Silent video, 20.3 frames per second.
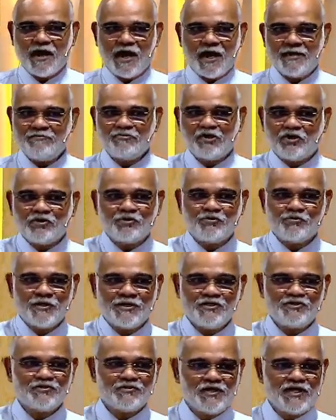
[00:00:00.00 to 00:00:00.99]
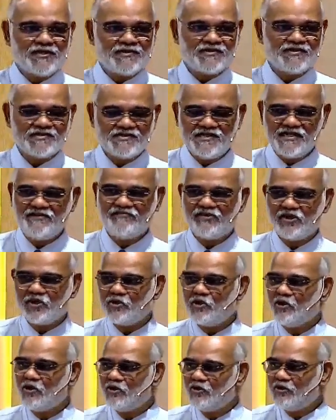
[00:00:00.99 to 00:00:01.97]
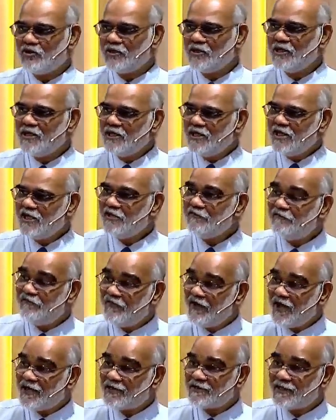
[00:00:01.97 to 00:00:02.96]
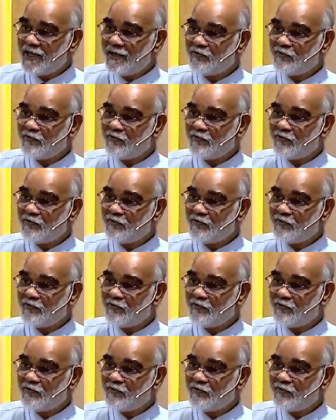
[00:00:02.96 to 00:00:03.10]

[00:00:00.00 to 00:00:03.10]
I'm not going to let this evil go in fact,